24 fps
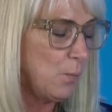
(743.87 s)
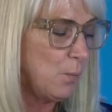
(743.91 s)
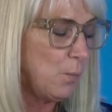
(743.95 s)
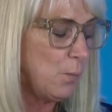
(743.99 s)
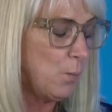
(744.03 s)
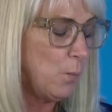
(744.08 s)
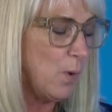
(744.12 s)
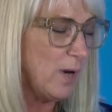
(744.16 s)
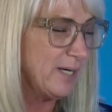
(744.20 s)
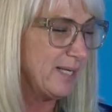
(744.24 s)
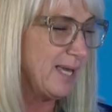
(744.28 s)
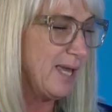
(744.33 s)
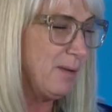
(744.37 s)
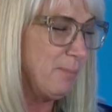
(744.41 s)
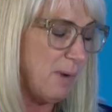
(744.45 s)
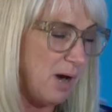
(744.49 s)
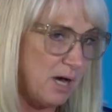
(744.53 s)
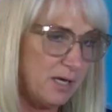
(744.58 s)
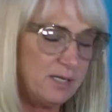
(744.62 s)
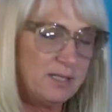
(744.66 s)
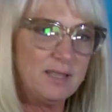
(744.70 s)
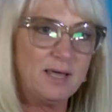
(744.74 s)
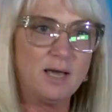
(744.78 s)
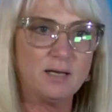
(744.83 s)
What came
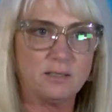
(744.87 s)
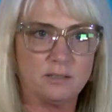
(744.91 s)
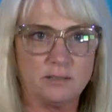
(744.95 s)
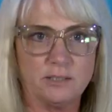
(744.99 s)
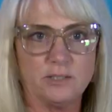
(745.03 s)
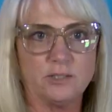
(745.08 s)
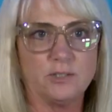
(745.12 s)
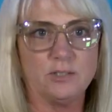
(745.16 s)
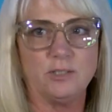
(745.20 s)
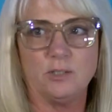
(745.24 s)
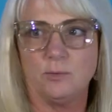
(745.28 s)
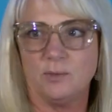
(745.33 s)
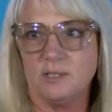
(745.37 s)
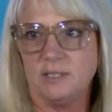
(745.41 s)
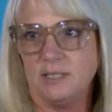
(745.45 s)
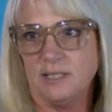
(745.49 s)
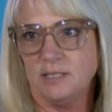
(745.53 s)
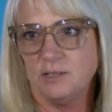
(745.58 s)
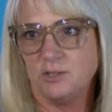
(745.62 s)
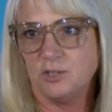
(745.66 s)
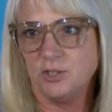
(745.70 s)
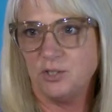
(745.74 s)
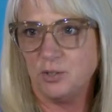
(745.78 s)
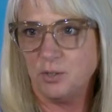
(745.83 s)
out of that clearly was the
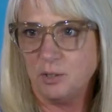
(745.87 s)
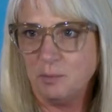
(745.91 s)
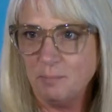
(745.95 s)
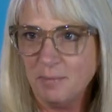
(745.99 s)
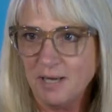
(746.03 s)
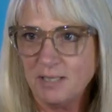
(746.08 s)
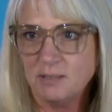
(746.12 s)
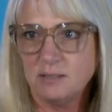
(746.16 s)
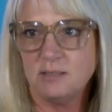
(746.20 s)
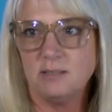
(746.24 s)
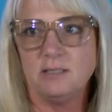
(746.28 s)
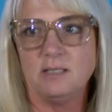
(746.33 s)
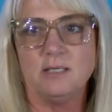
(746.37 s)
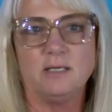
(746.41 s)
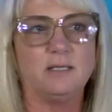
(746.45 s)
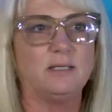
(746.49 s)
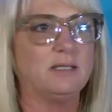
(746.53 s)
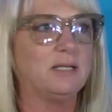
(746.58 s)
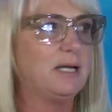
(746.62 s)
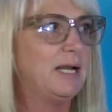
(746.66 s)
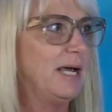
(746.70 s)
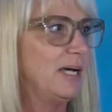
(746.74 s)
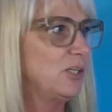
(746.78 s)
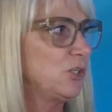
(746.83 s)
Institute of
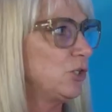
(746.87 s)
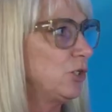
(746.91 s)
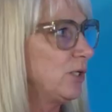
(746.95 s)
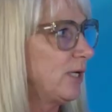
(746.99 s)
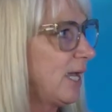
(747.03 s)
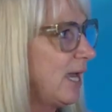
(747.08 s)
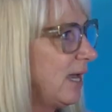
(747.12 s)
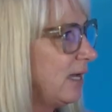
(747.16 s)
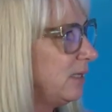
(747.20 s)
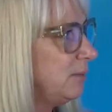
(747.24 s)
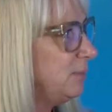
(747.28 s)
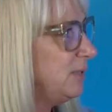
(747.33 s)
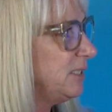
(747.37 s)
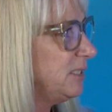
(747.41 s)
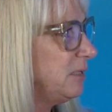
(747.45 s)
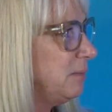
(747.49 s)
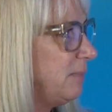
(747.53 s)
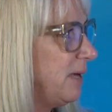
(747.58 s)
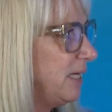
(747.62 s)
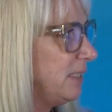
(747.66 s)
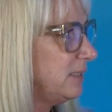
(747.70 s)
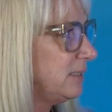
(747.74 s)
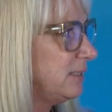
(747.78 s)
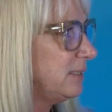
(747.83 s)
Medicine, the National Academies of
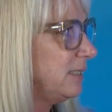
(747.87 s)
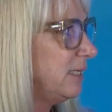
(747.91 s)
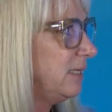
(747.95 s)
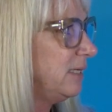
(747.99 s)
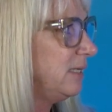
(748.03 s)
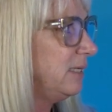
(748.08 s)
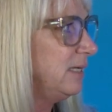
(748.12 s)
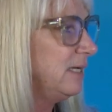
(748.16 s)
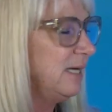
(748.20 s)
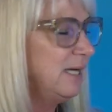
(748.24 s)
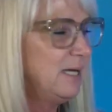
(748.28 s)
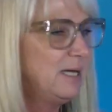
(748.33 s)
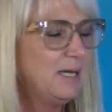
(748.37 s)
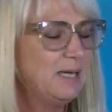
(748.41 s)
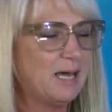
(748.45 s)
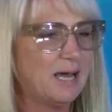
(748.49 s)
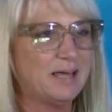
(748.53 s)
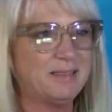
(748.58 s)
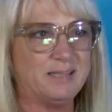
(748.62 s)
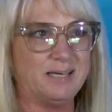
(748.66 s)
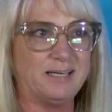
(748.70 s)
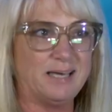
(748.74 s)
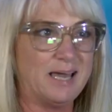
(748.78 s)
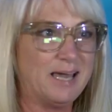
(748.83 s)
Medicine,
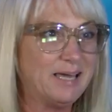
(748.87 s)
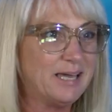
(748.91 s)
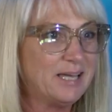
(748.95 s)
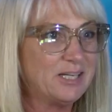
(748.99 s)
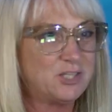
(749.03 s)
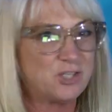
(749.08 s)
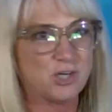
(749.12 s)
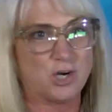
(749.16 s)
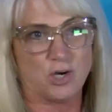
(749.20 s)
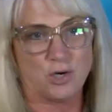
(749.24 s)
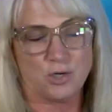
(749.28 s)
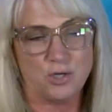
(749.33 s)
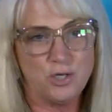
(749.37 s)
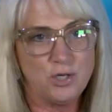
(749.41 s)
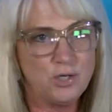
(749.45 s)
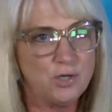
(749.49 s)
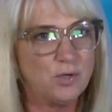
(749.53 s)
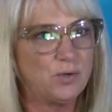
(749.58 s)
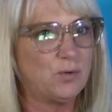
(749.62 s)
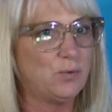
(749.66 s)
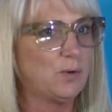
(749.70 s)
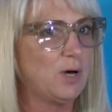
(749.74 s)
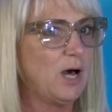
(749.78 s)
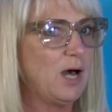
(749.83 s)
I think
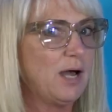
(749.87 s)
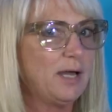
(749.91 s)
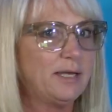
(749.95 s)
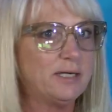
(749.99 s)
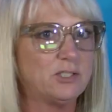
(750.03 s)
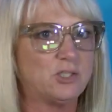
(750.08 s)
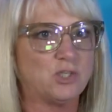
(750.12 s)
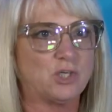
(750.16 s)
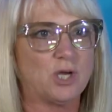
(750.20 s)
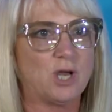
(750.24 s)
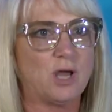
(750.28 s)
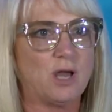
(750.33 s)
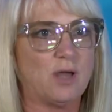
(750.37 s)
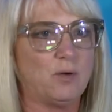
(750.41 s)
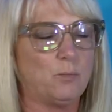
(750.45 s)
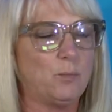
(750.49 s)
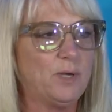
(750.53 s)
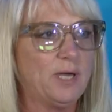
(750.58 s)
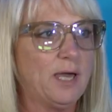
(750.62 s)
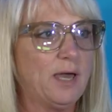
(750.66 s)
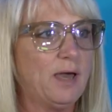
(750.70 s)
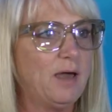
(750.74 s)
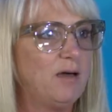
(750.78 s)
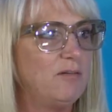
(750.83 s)
AHRQ, IHI,
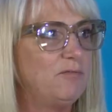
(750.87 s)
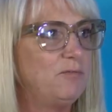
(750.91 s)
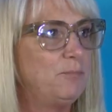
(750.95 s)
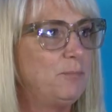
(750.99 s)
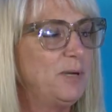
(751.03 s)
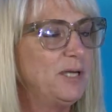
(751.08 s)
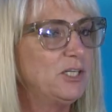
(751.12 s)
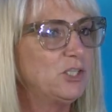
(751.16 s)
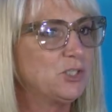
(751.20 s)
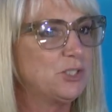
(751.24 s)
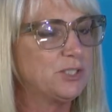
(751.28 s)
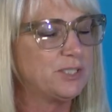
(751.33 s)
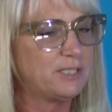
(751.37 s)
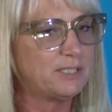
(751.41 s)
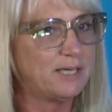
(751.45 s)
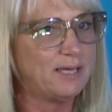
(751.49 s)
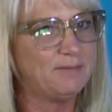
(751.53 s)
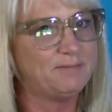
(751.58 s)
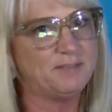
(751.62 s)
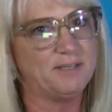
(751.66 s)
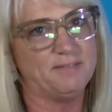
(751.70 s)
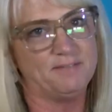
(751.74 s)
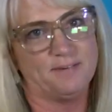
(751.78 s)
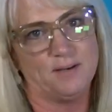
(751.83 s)
we have patient
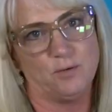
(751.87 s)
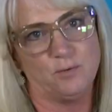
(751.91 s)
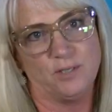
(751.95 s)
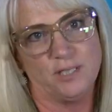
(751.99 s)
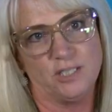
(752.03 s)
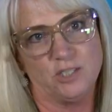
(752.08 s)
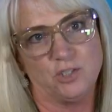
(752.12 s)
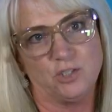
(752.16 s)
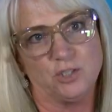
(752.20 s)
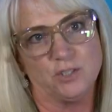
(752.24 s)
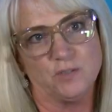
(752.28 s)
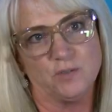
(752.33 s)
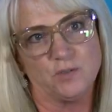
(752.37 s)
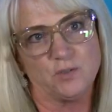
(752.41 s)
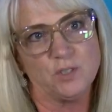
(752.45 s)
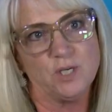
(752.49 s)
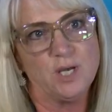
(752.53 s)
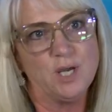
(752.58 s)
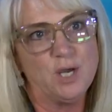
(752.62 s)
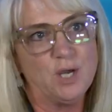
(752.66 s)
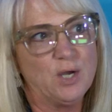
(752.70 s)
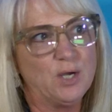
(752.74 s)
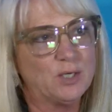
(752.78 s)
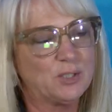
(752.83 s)
safety foundations.
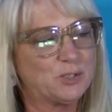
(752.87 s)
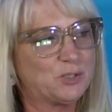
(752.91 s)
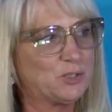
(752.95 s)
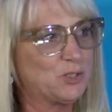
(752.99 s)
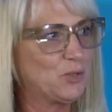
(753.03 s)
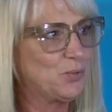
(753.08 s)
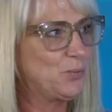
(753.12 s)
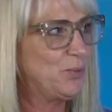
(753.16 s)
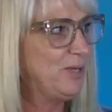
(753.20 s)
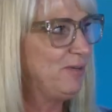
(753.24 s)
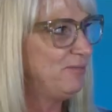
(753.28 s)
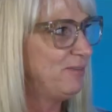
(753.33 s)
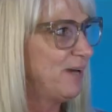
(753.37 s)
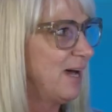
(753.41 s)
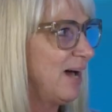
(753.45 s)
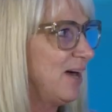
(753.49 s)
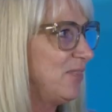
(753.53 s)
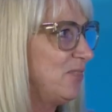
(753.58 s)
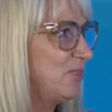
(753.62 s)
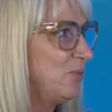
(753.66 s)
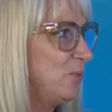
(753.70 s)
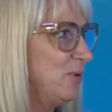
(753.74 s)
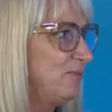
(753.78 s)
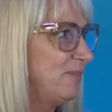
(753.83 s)
So we've
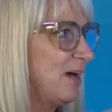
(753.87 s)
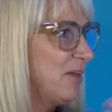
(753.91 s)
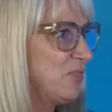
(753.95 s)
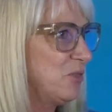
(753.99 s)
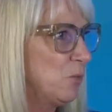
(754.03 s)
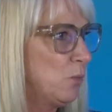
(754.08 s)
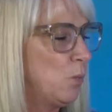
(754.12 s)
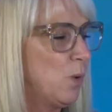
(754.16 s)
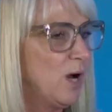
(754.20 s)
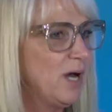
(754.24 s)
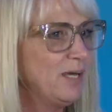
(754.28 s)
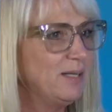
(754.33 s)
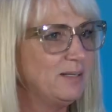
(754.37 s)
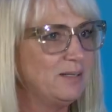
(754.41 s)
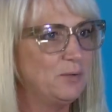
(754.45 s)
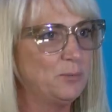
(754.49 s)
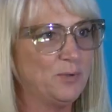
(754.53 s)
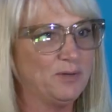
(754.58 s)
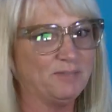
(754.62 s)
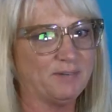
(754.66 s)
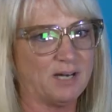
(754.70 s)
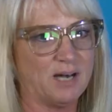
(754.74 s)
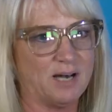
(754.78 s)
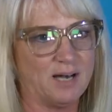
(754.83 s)
got the what and
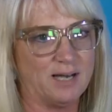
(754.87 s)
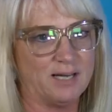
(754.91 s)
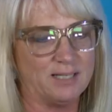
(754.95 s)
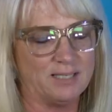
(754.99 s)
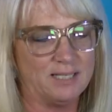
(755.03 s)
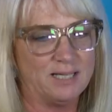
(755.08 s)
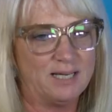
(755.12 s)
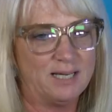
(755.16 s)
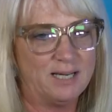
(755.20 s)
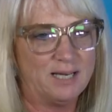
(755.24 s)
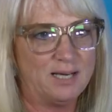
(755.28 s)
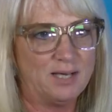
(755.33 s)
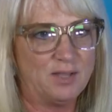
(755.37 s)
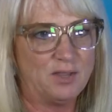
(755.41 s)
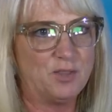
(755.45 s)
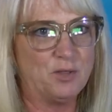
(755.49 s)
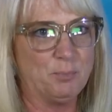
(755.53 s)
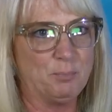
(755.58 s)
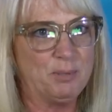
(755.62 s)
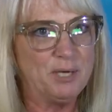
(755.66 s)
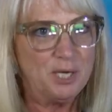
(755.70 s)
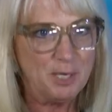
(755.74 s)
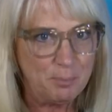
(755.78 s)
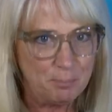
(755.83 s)
we've got
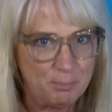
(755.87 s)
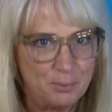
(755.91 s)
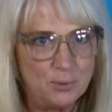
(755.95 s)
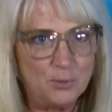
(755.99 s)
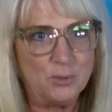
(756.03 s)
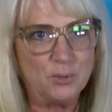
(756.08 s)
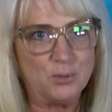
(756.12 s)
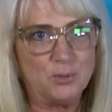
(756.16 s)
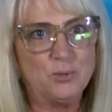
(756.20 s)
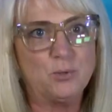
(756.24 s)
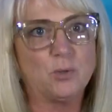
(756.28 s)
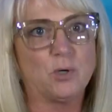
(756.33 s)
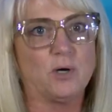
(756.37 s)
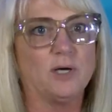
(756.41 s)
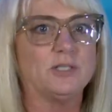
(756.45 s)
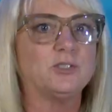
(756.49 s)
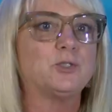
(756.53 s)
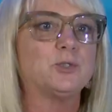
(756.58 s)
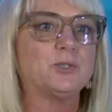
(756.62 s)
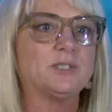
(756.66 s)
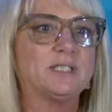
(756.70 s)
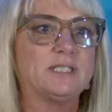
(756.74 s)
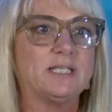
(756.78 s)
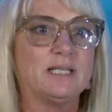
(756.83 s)
the people who are
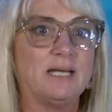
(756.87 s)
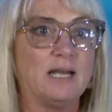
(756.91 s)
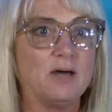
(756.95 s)
interested.